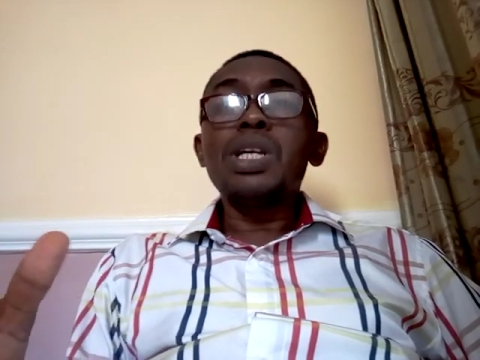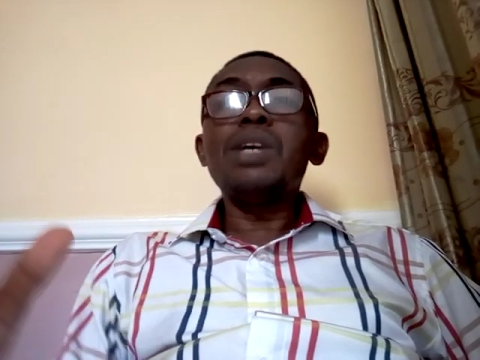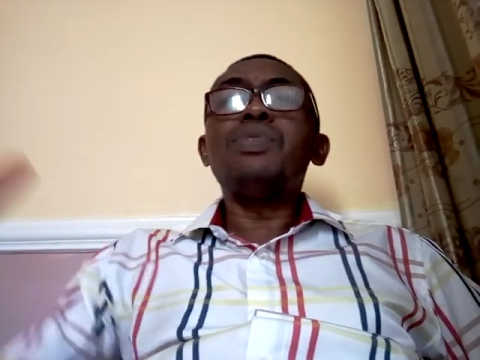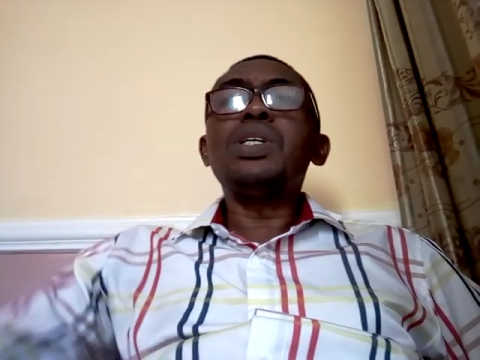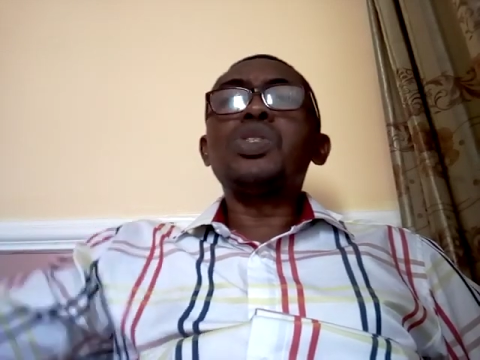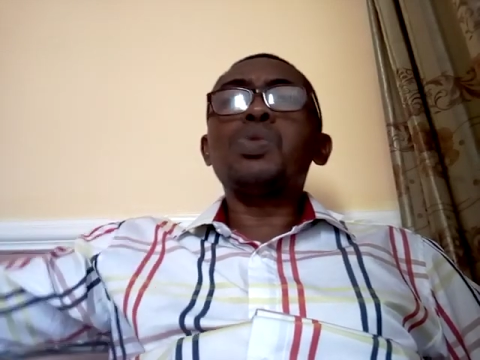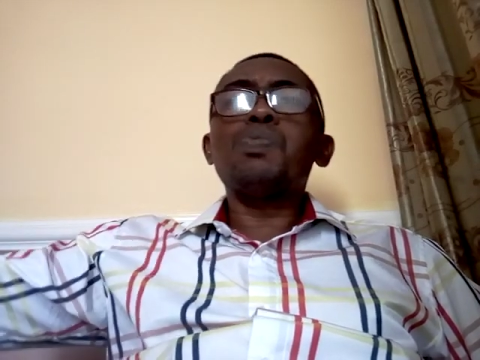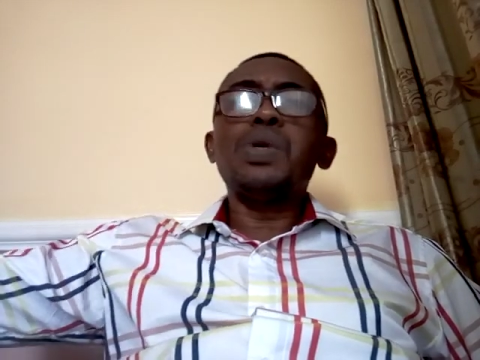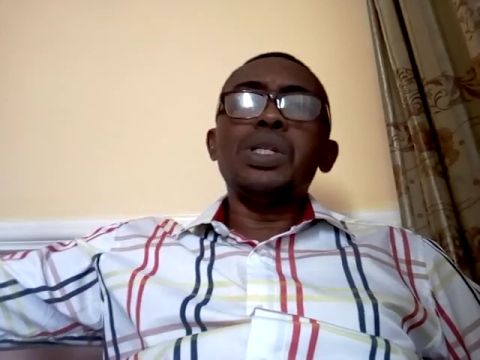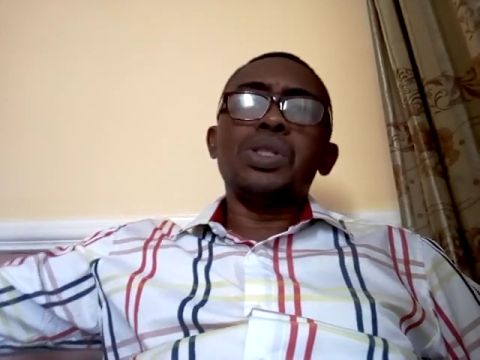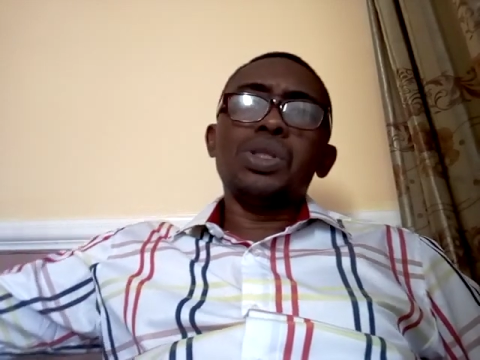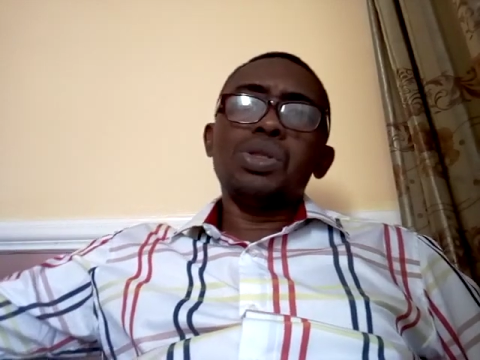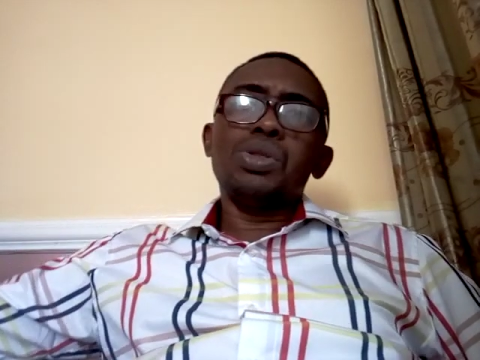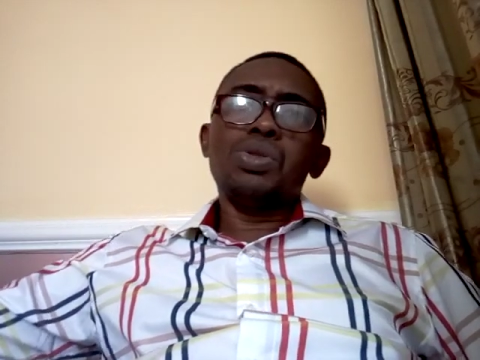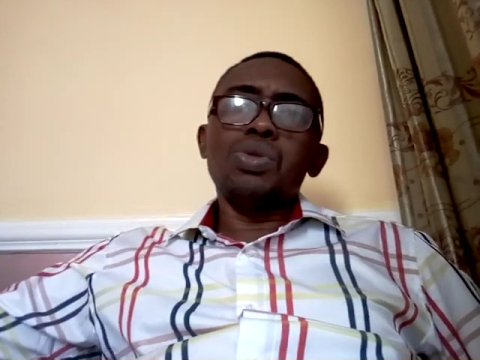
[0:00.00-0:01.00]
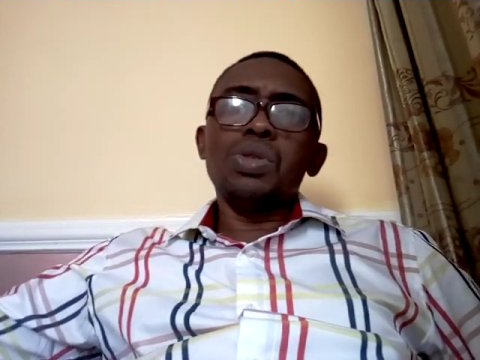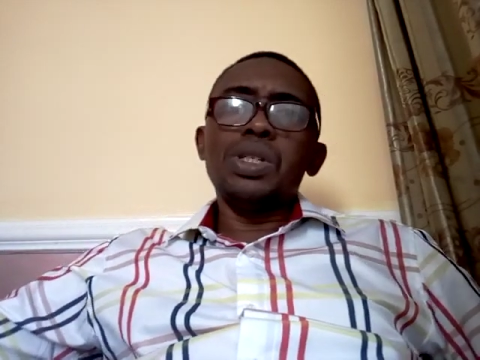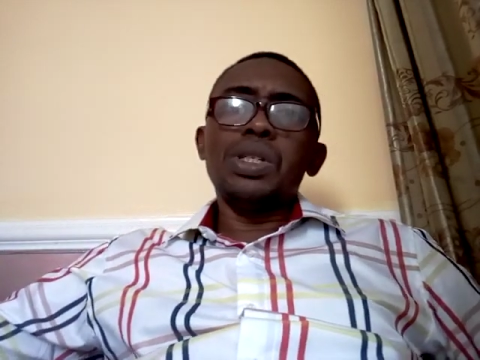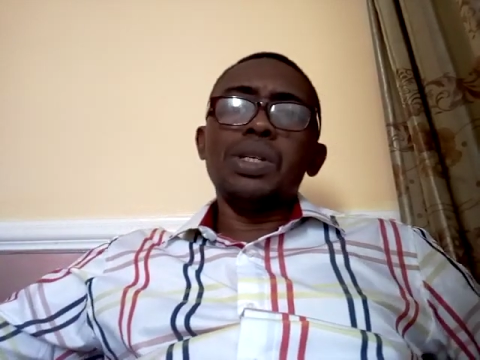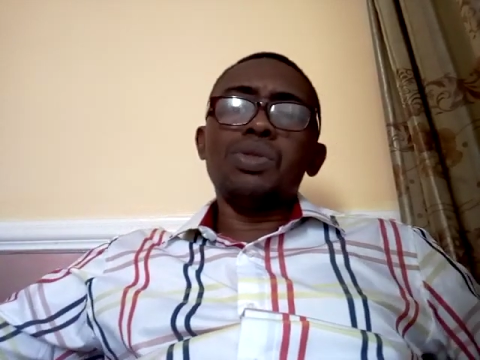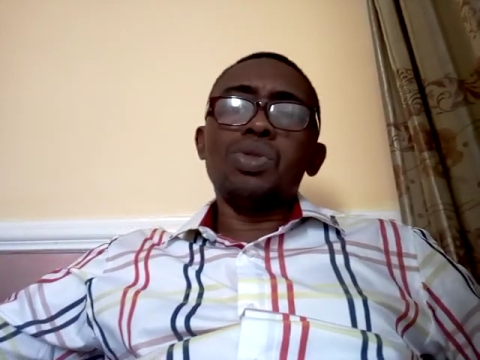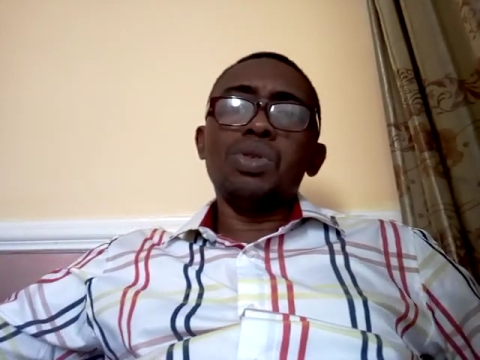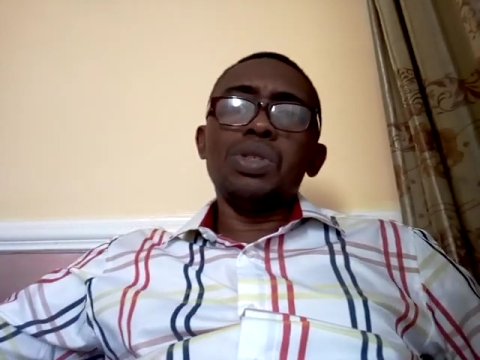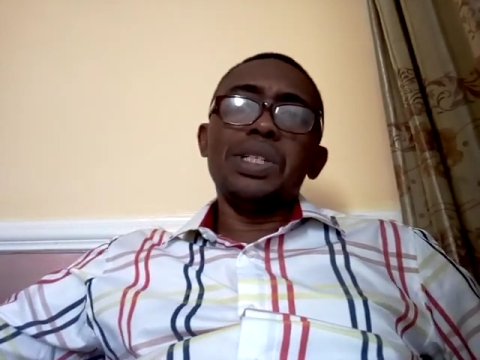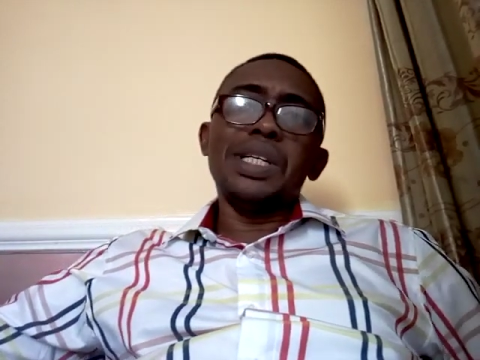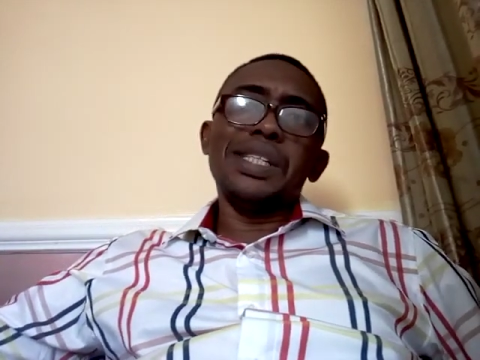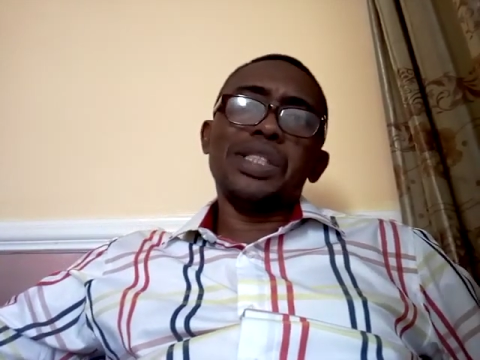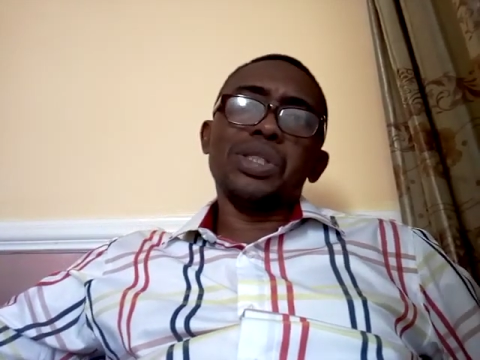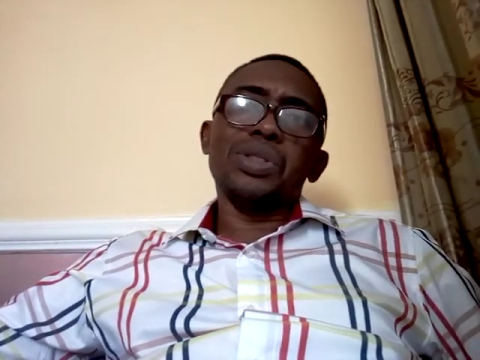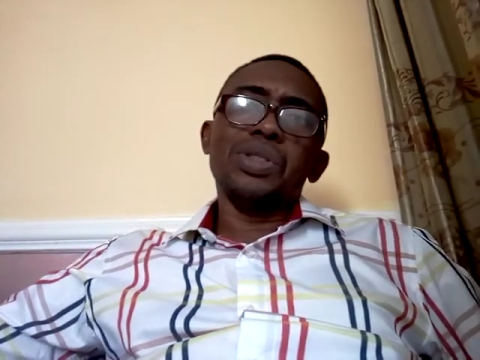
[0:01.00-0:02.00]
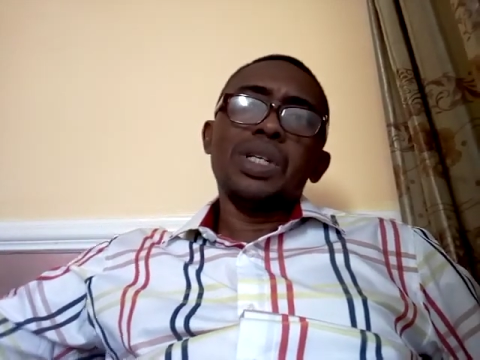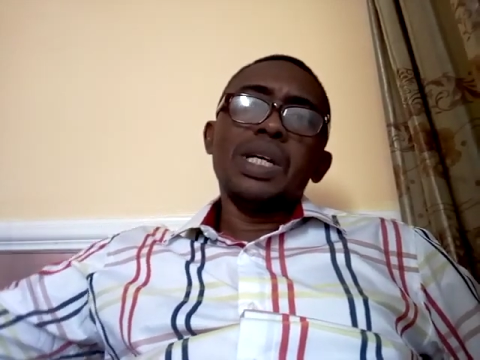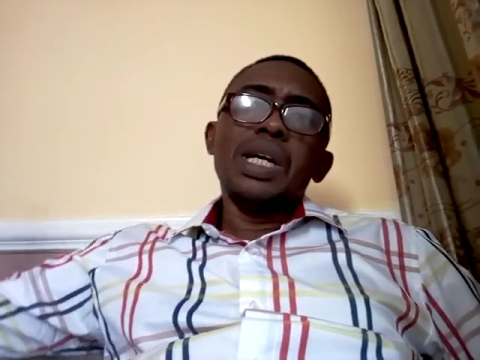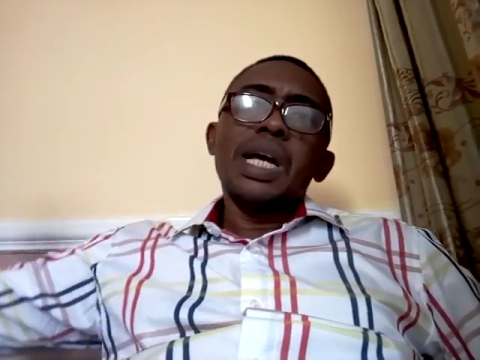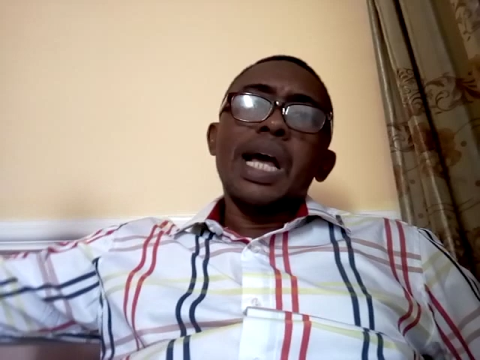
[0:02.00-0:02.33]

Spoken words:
giving speech to the nation.